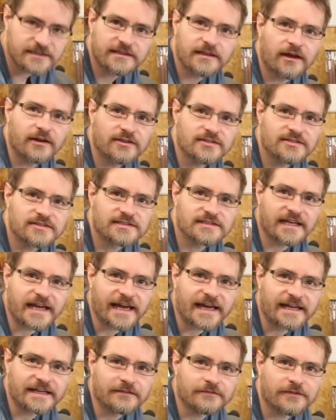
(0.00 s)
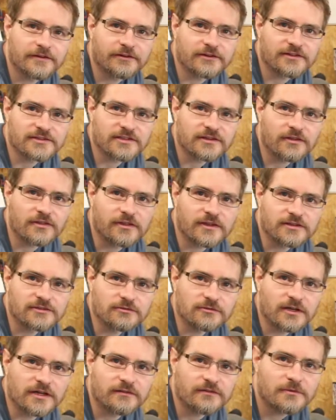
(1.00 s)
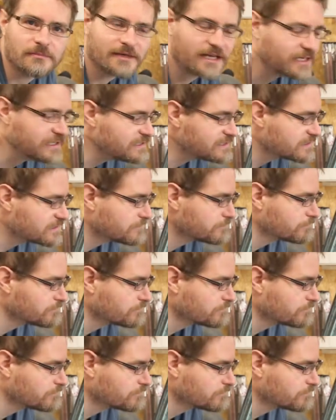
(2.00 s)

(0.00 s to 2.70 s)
dust and various other things all over the place.